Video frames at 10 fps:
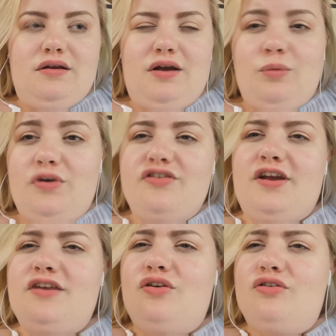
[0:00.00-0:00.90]
I wish
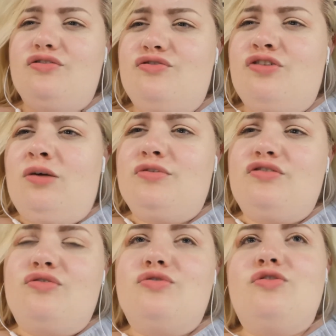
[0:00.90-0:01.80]
I'd gone to drama
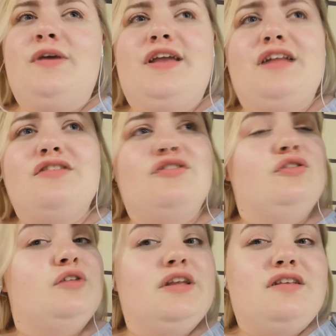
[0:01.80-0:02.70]
school so I get to
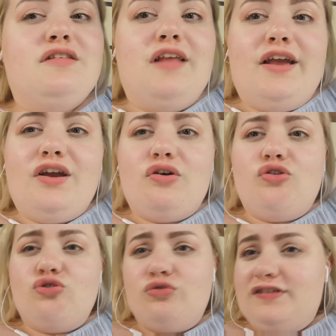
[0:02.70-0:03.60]
do this like
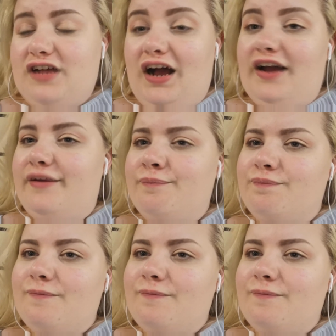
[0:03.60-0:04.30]
all the time.